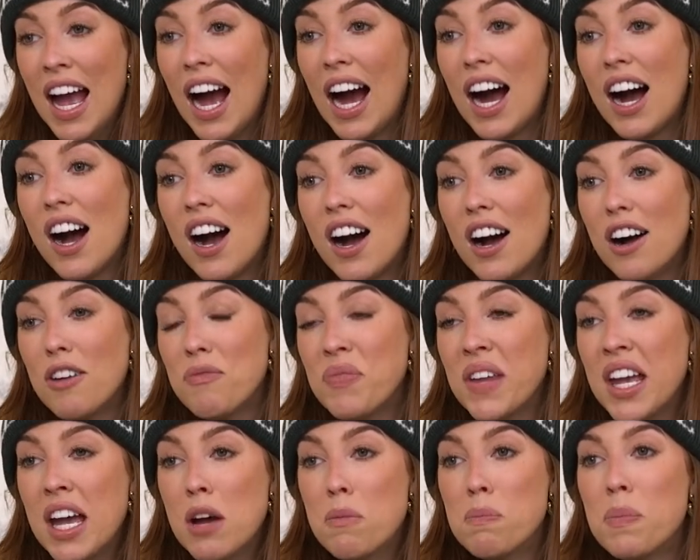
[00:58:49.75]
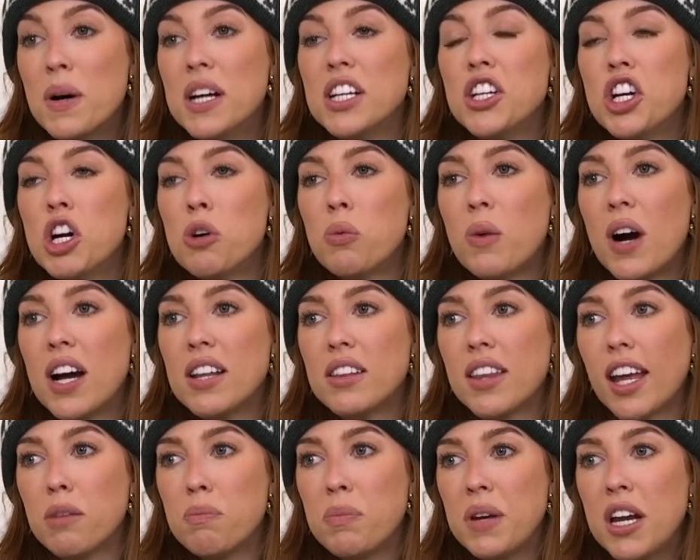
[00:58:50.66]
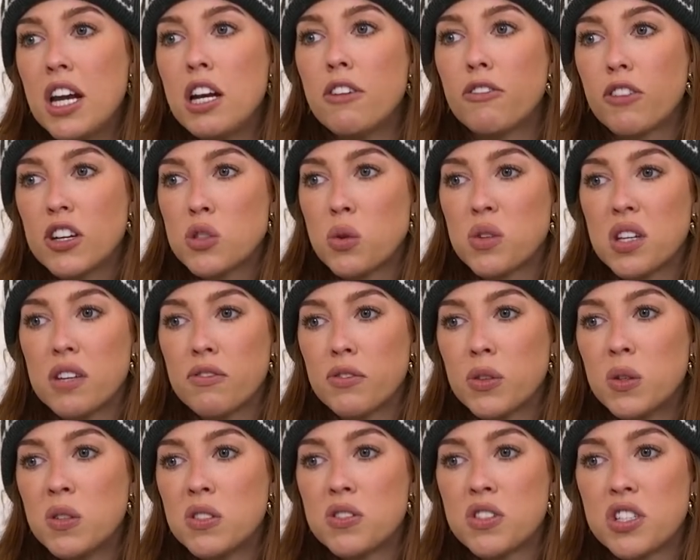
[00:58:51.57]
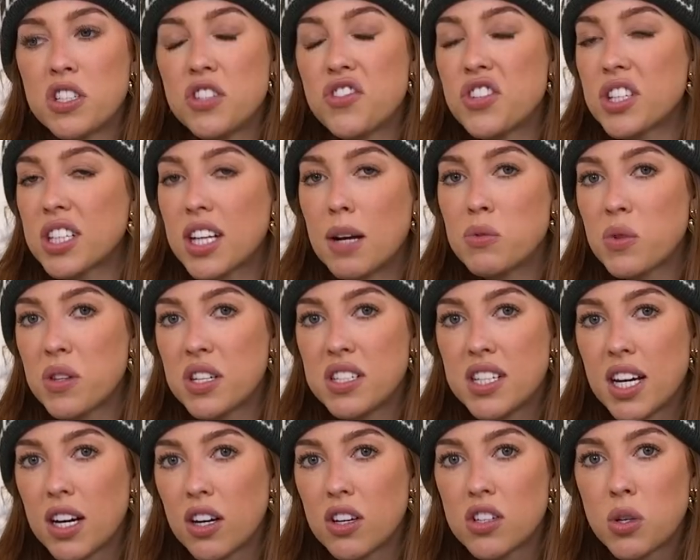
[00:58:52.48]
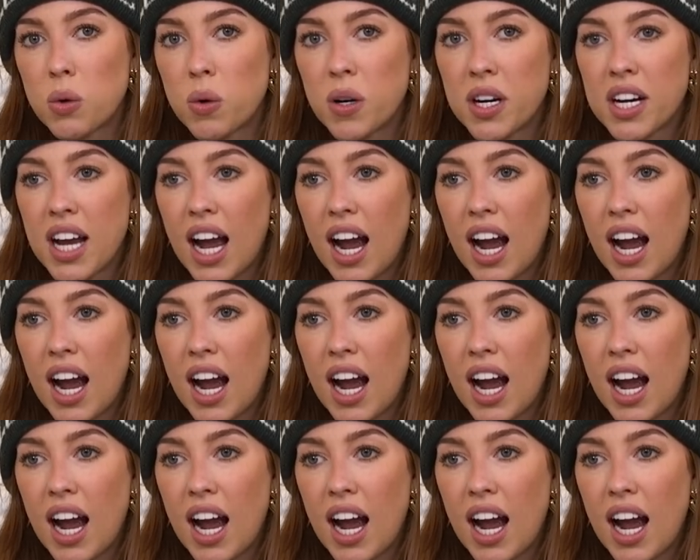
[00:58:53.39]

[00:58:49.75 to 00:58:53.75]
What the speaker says: But you know what? Like, being friends with influencers, it just comes with the territory.